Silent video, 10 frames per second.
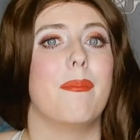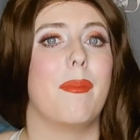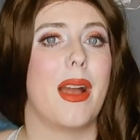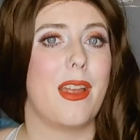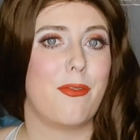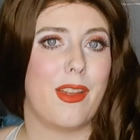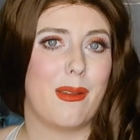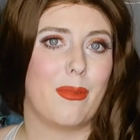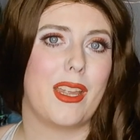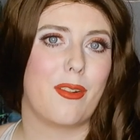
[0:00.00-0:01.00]
My
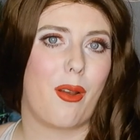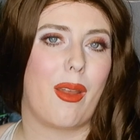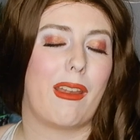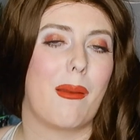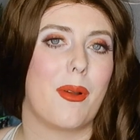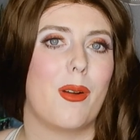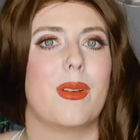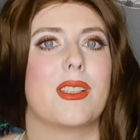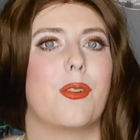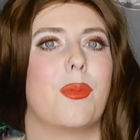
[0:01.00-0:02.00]
family growing up
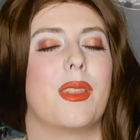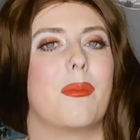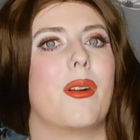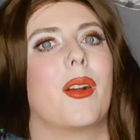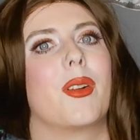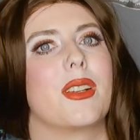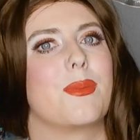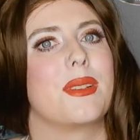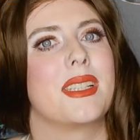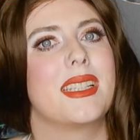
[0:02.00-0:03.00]
always opened them on
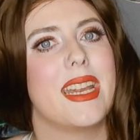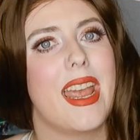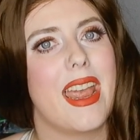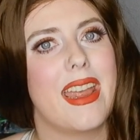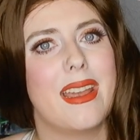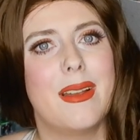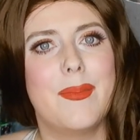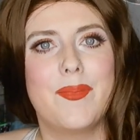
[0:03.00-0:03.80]
Christmas Day.